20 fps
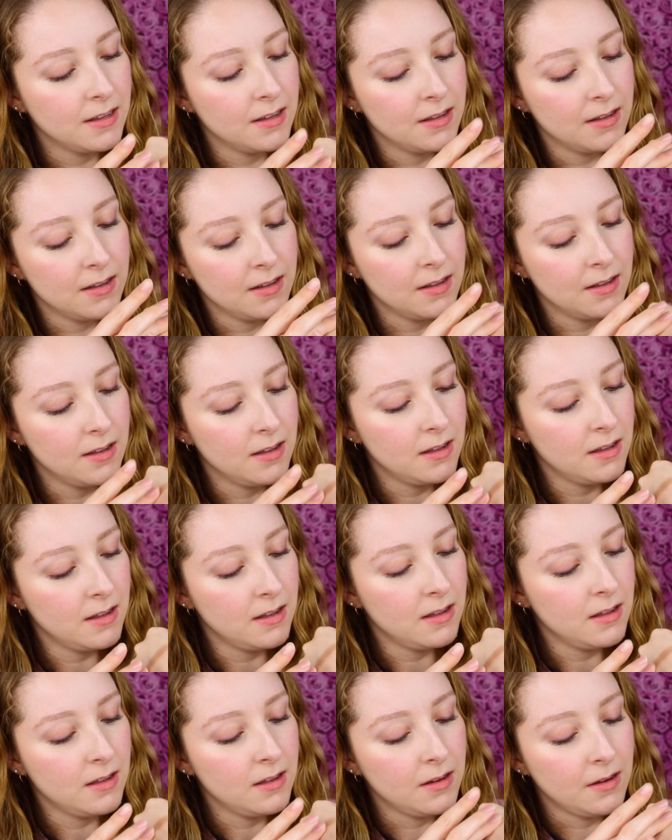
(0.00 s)

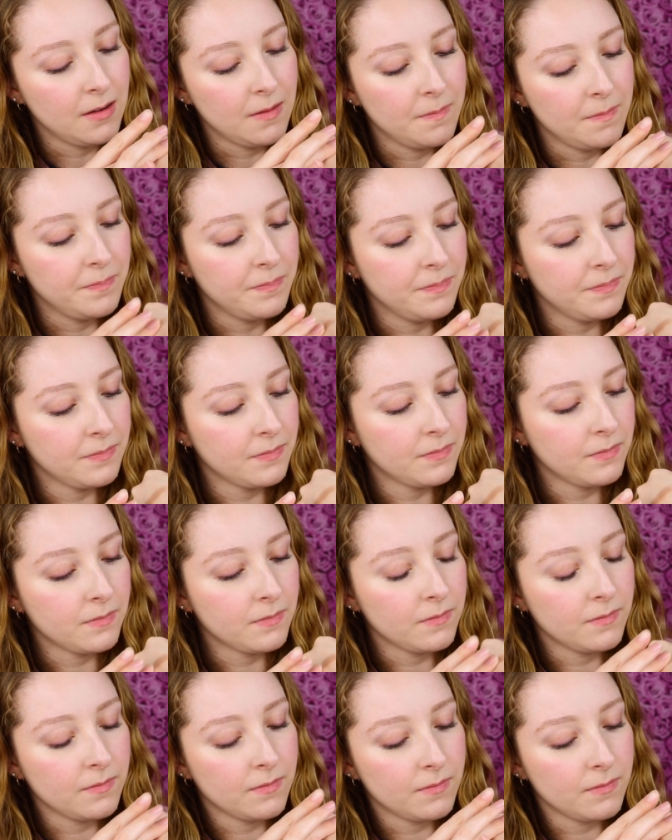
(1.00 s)

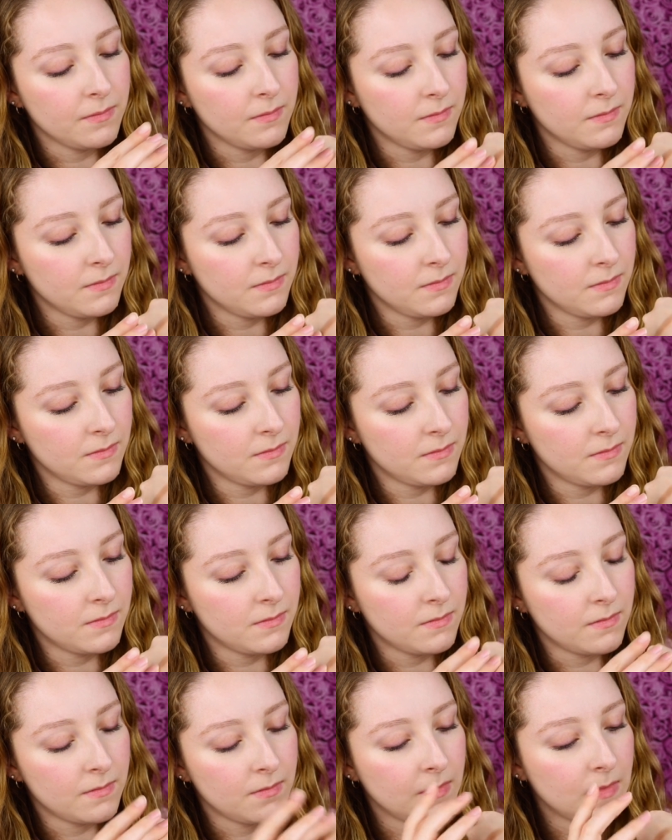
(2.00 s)

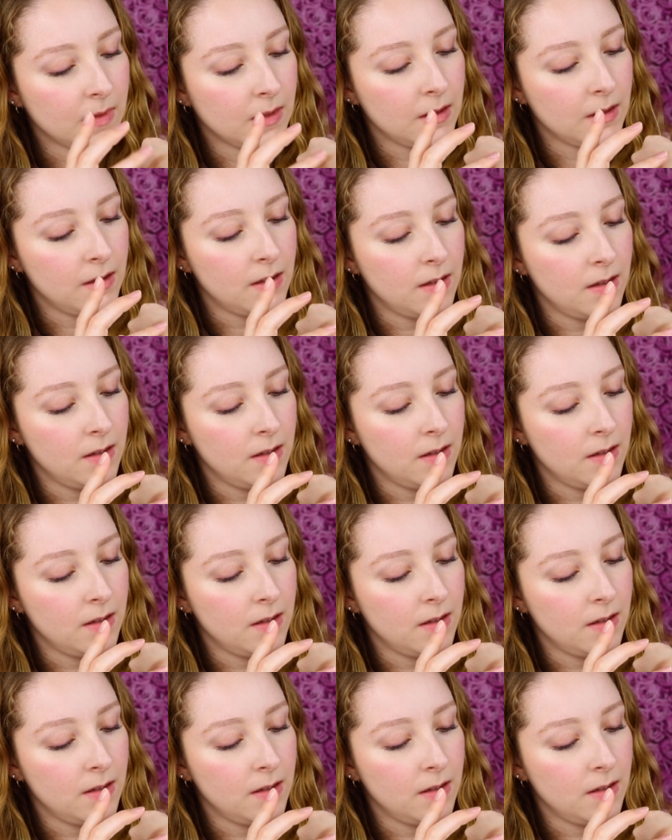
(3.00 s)
No one is speaking in this clip.